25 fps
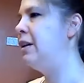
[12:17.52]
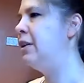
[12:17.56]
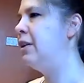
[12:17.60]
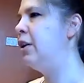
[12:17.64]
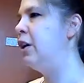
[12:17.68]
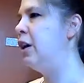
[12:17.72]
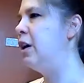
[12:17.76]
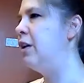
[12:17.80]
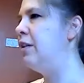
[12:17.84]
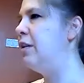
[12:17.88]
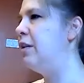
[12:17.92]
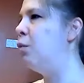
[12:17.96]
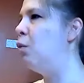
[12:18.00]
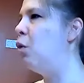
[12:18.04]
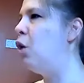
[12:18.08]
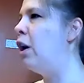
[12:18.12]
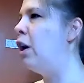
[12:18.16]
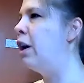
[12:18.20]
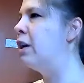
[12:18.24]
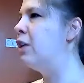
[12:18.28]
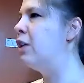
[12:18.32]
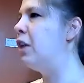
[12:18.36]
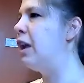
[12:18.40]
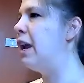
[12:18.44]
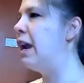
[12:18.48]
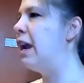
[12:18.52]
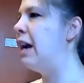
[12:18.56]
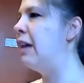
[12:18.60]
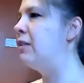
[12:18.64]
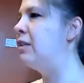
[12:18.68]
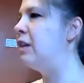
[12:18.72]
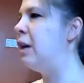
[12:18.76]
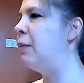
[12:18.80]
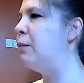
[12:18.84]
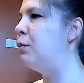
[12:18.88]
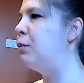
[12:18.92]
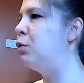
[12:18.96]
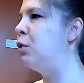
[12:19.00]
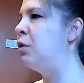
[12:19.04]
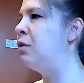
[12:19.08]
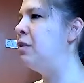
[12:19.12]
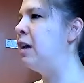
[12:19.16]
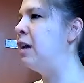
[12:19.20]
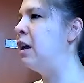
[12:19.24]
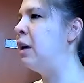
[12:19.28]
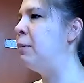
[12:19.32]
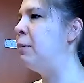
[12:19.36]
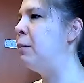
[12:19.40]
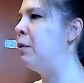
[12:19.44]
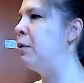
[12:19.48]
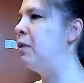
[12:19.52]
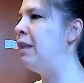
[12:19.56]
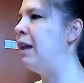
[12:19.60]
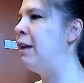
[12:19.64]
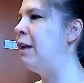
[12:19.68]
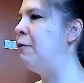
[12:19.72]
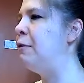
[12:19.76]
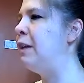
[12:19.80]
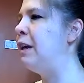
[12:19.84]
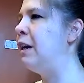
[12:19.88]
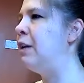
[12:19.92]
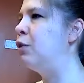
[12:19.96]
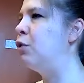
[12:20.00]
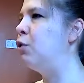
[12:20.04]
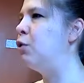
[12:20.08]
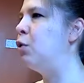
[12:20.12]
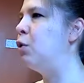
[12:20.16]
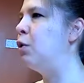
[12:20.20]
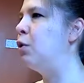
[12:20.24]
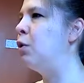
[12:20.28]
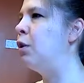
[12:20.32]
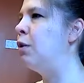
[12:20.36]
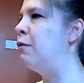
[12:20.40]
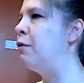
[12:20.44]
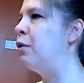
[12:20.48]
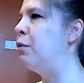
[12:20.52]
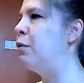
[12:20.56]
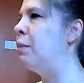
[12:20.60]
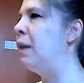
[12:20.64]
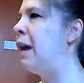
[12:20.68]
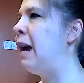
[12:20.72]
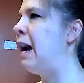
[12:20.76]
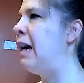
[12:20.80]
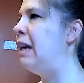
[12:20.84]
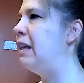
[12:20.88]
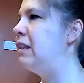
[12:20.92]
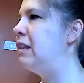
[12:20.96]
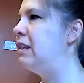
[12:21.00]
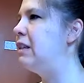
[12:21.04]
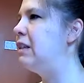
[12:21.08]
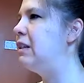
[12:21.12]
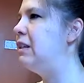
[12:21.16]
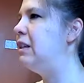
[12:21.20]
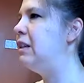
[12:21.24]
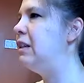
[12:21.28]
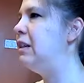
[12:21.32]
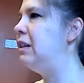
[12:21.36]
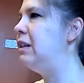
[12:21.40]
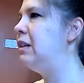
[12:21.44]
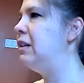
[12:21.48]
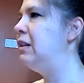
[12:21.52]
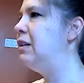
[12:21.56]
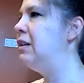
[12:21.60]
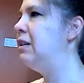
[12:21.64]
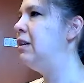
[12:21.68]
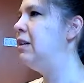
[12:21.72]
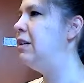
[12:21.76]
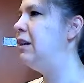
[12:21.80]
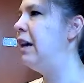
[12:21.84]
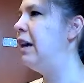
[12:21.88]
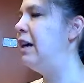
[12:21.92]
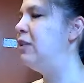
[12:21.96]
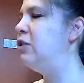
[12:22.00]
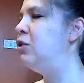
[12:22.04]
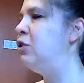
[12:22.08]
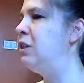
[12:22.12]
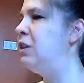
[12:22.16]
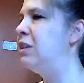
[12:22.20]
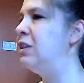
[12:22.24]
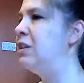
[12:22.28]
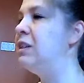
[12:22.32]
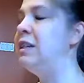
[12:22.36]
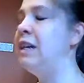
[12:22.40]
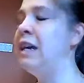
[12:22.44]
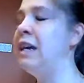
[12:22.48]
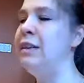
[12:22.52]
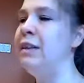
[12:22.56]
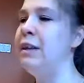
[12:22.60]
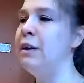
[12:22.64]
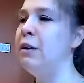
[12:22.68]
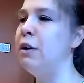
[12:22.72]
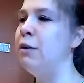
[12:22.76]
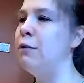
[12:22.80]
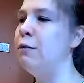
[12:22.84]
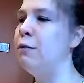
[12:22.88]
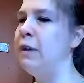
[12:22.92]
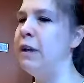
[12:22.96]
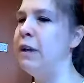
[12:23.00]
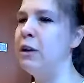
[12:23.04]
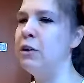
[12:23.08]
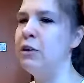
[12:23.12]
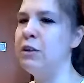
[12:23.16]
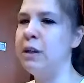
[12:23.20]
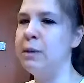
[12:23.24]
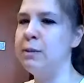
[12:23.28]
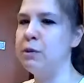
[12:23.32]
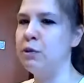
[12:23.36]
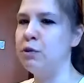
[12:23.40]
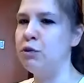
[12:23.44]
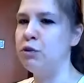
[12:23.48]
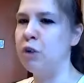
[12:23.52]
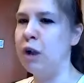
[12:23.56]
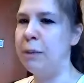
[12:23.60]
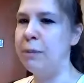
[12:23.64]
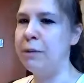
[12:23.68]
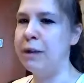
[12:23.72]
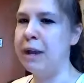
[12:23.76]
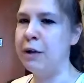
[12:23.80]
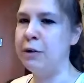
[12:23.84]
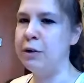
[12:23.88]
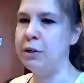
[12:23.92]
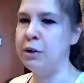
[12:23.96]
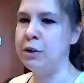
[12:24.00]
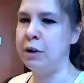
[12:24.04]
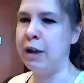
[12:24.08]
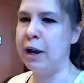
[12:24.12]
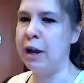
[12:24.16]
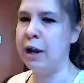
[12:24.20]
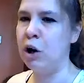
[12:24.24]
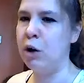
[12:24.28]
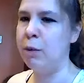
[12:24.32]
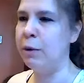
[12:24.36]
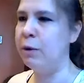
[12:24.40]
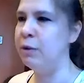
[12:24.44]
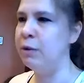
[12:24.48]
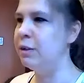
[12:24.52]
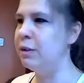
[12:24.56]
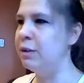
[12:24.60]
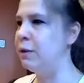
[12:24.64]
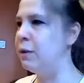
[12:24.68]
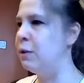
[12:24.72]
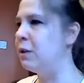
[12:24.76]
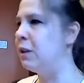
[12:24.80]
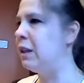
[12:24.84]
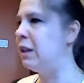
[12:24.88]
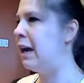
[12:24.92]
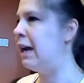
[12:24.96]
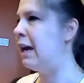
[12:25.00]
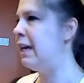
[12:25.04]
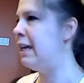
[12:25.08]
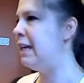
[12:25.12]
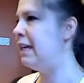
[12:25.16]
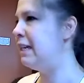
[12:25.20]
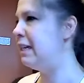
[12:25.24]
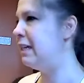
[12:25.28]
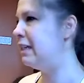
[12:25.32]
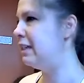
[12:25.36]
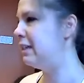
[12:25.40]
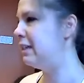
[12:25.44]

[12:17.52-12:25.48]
Good. And then walk your hands up towards that upper left hand corner of your mat. Nice. You can stay there on fingertips or drop down to your elbows if you'd like.